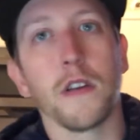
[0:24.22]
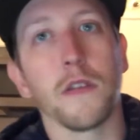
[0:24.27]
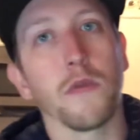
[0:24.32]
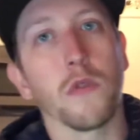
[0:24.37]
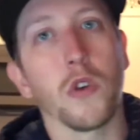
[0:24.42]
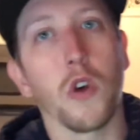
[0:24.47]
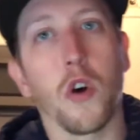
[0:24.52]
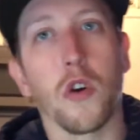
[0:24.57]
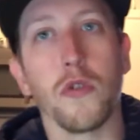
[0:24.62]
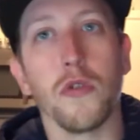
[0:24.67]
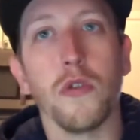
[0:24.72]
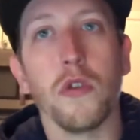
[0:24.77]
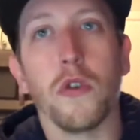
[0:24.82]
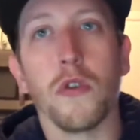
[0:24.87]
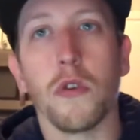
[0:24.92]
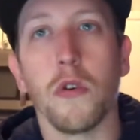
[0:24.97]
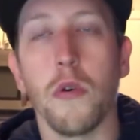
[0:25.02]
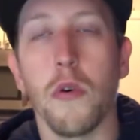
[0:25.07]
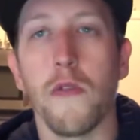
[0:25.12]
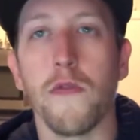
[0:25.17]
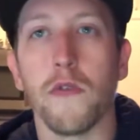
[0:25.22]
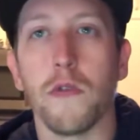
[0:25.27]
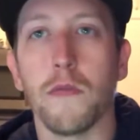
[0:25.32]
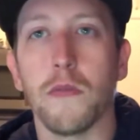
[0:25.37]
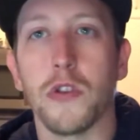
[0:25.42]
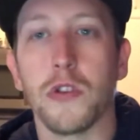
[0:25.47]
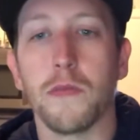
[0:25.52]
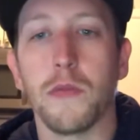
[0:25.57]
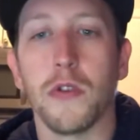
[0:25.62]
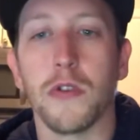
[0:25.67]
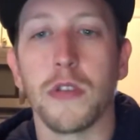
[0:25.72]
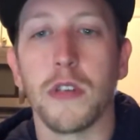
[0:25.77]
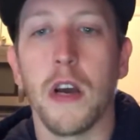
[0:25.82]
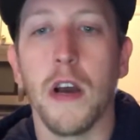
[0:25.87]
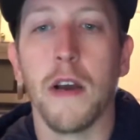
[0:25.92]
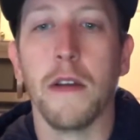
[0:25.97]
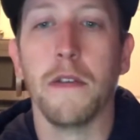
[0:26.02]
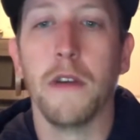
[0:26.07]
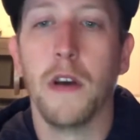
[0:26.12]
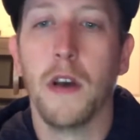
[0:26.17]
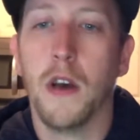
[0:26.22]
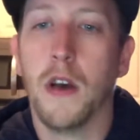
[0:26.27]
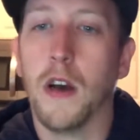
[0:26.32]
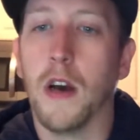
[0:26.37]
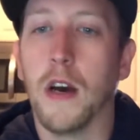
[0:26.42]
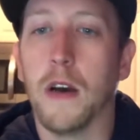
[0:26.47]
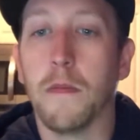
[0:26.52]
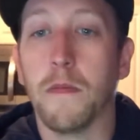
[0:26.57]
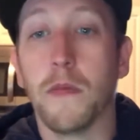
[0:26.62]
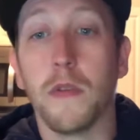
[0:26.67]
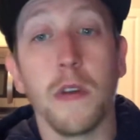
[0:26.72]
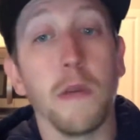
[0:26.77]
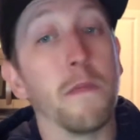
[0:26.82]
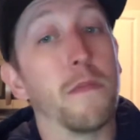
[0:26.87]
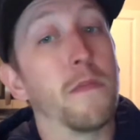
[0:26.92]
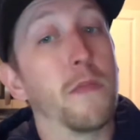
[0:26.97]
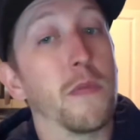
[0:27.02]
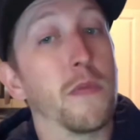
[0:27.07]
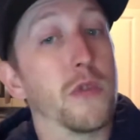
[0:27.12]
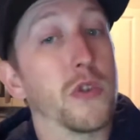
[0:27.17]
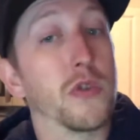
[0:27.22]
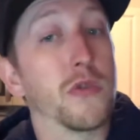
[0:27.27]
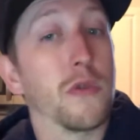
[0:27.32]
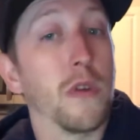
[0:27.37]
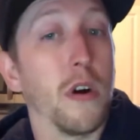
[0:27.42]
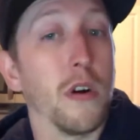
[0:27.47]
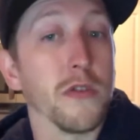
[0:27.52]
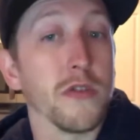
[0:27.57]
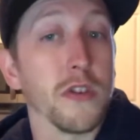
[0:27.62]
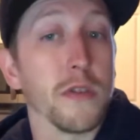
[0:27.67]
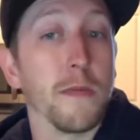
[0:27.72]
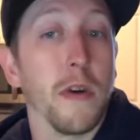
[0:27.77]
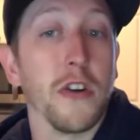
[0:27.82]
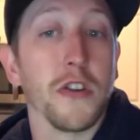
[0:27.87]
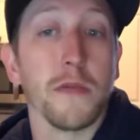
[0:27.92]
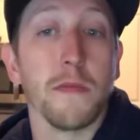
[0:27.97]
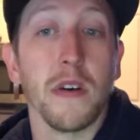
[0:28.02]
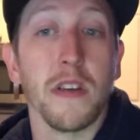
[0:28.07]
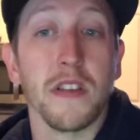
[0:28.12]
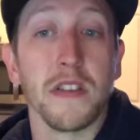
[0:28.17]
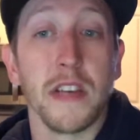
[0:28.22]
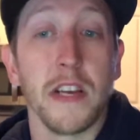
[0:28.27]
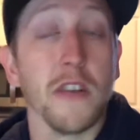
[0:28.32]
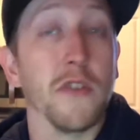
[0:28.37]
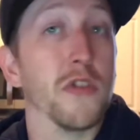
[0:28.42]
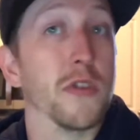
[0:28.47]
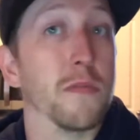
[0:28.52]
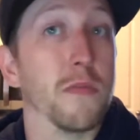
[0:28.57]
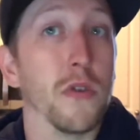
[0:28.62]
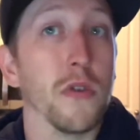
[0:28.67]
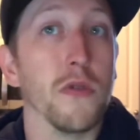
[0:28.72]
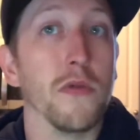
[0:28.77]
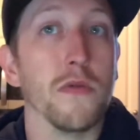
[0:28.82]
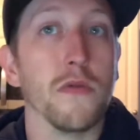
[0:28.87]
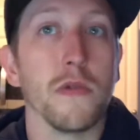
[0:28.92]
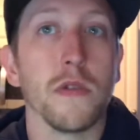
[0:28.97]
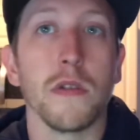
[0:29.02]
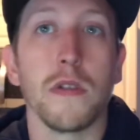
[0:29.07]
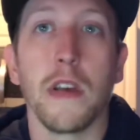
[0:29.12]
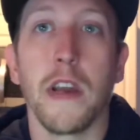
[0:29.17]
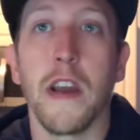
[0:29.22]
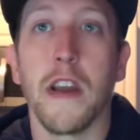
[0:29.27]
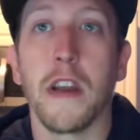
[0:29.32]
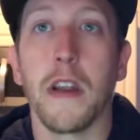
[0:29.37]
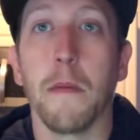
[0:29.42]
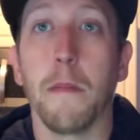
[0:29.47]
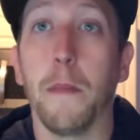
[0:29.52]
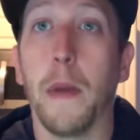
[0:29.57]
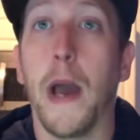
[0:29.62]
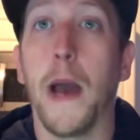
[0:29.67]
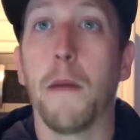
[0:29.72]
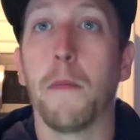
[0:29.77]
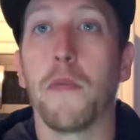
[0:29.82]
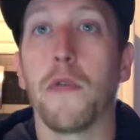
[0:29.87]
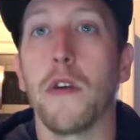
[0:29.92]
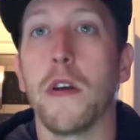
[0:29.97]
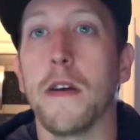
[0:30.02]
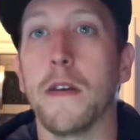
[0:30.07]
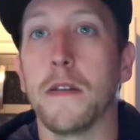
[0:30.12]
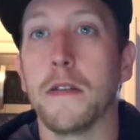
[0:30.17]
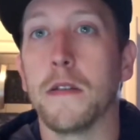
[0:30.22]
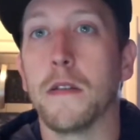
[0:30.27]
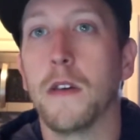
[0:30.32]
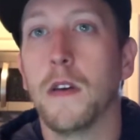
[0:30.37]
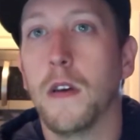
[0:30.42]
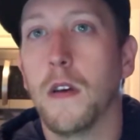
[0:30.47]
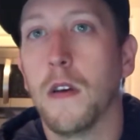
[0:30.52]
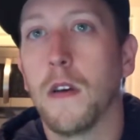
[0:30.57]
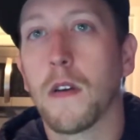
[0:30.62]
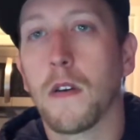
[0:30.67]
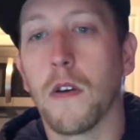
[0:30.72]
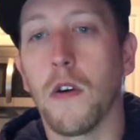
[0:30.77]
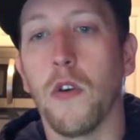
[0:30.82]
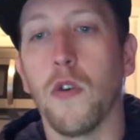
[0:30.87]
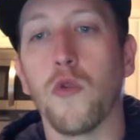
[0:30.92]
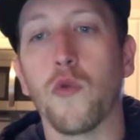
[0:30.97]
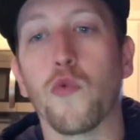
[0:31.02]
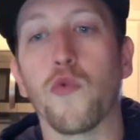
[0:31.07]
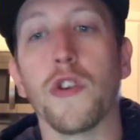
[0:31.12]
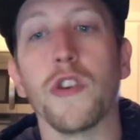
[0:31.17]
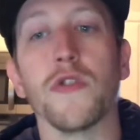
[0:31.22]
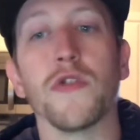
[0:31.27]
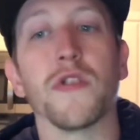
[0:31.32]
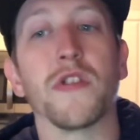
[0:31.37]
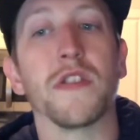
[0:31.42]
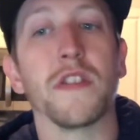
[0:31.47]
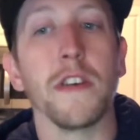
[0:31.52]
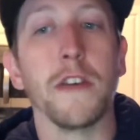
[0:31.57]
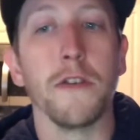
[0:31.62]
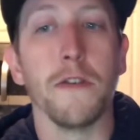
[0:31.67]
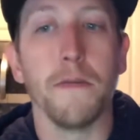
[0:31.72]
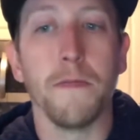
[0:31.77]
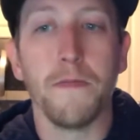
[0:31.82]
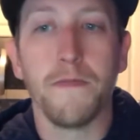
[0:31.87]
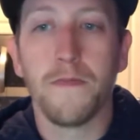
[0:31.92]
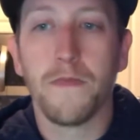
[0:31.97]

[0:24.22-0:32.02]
Cardinal logo over the Busch Beer sign. he was also sponsored by the St. Louis Blues and a bat brand called Real Steel.